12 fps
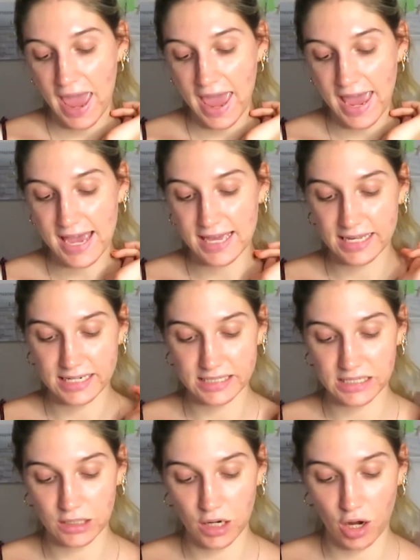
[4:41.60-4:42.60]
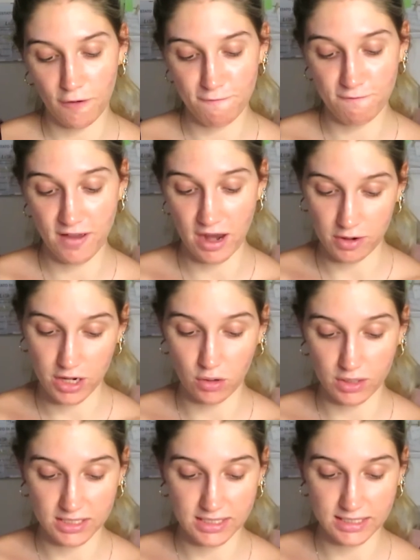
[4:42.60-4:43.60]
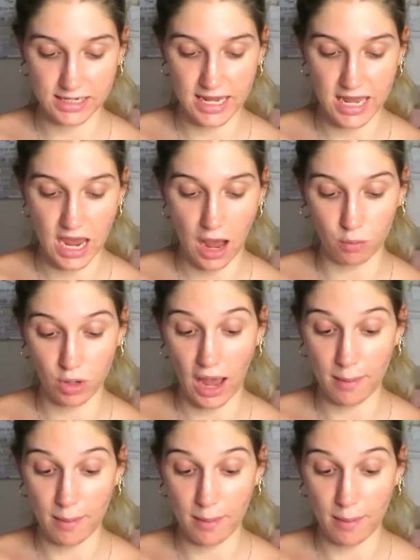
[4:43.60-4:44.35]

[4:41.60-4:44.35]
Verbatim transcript: and very honestly, I,